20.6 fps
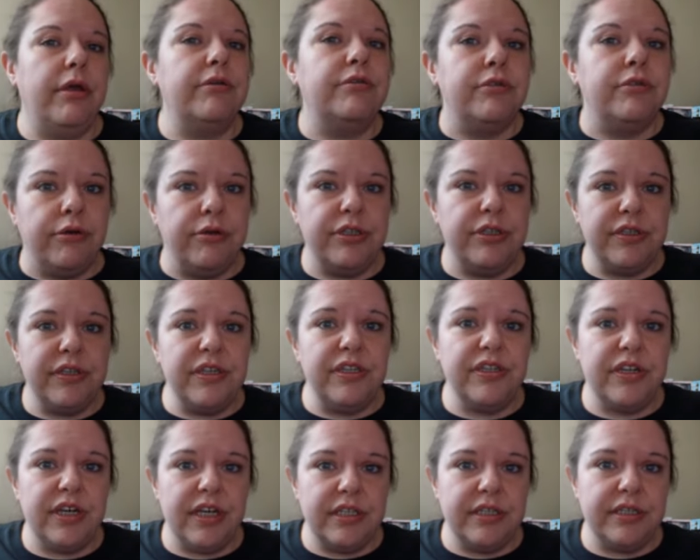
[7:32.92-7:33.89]
Loosely
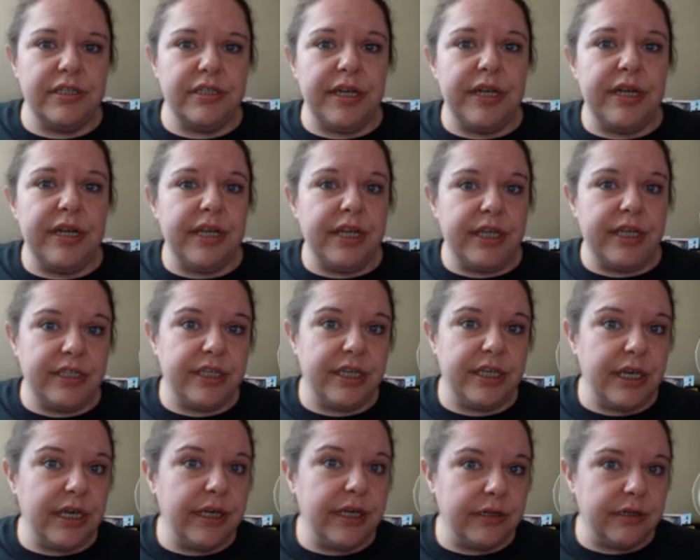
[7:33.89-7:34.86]
translated into
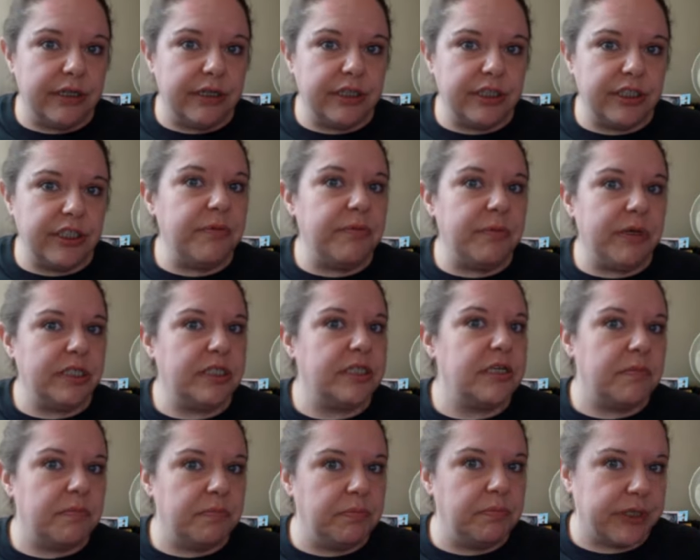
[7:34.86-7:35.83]
English, it means
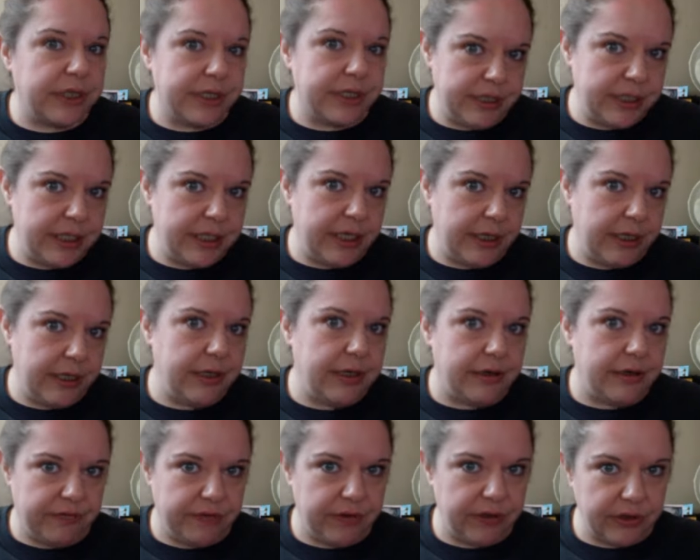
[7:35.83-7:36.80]
blessing
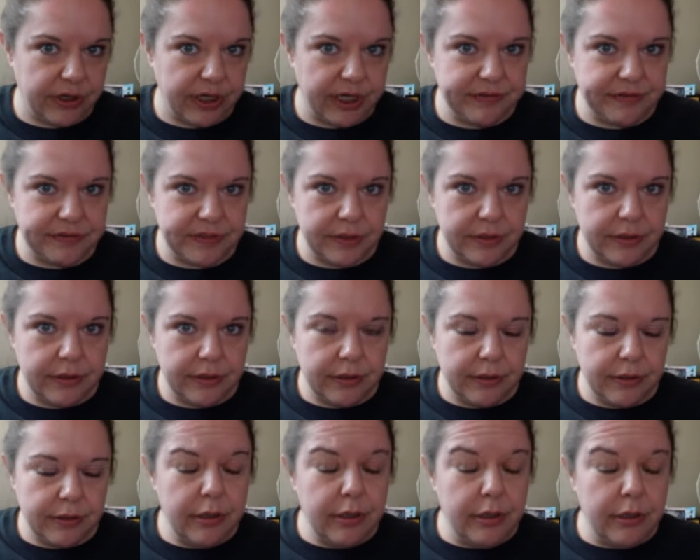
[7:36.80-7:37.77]
of the graves.
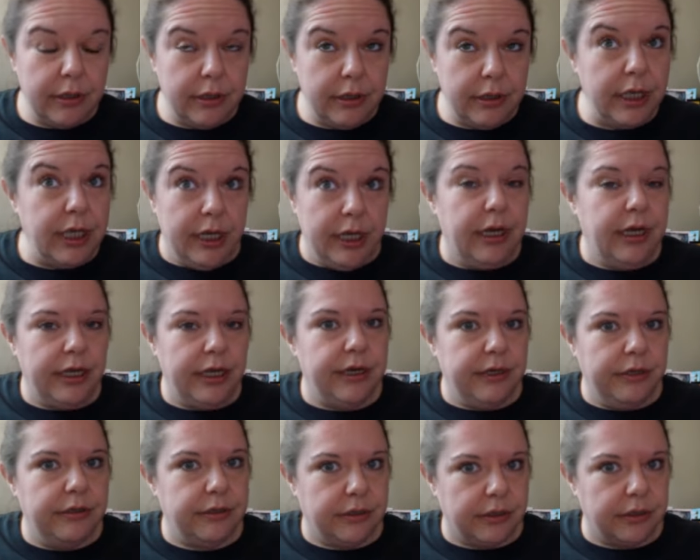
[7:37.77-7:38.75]
Yeah, and
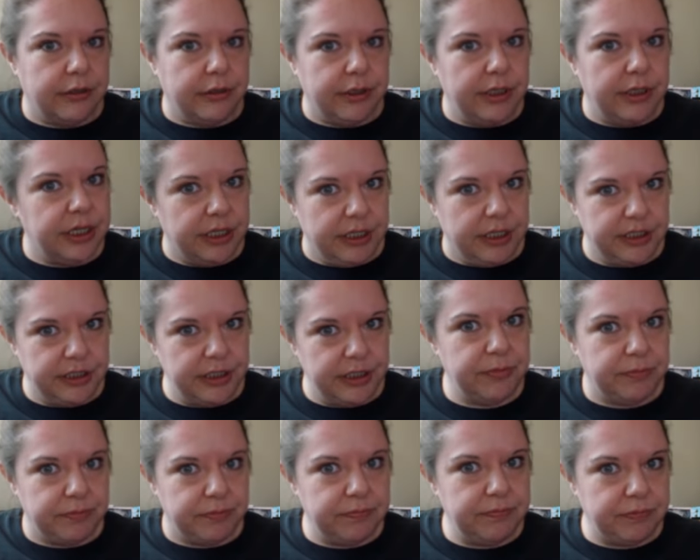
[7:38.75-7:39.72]
it literally is.
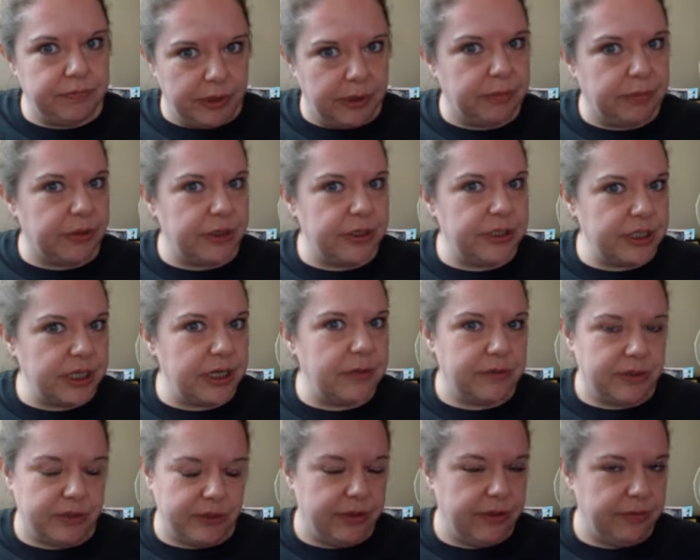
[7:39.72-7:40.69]
The priest
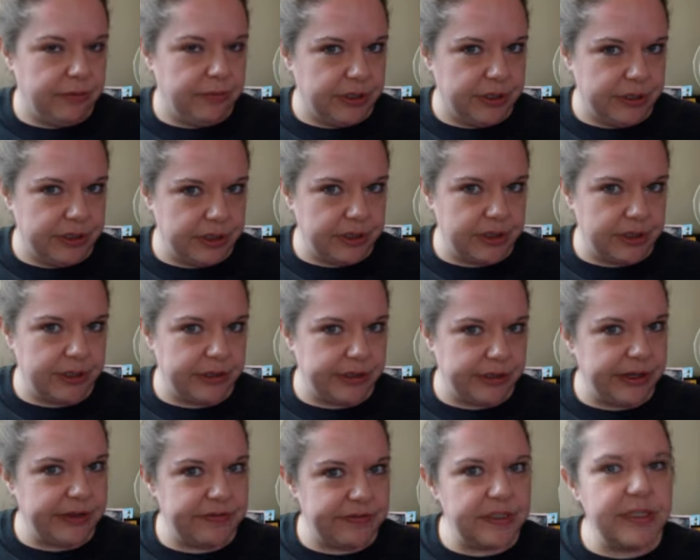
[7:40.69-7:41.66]
comes around and blesses the
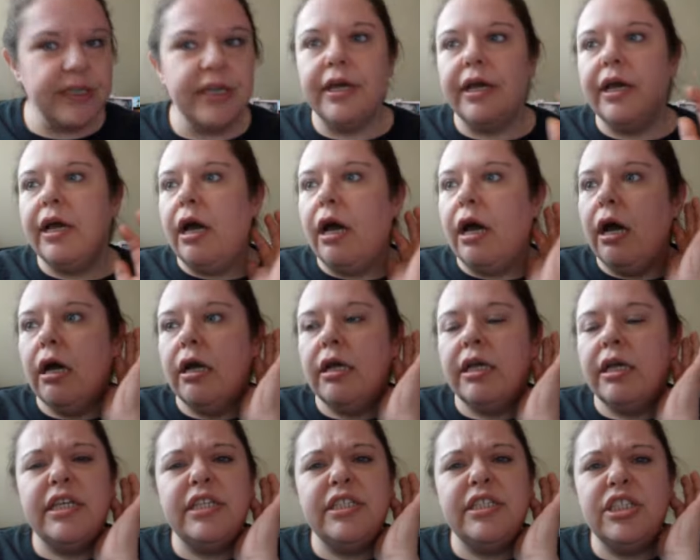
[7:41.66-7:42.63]
graves.
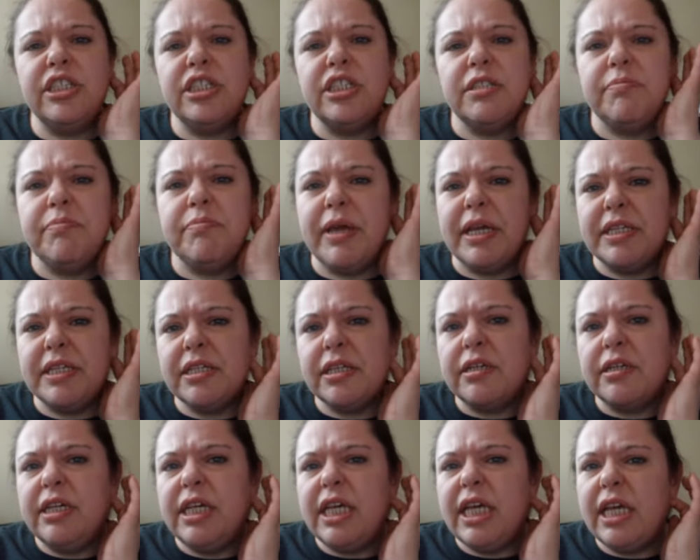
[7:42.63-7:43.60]
It's just
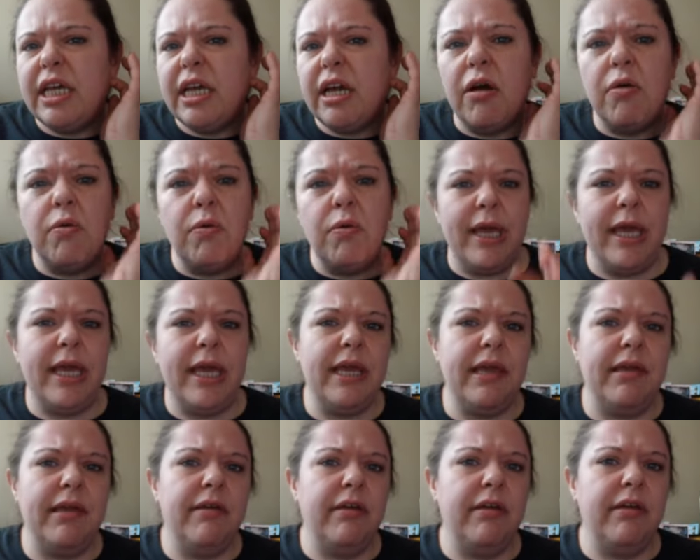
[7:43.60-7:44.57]
basically a way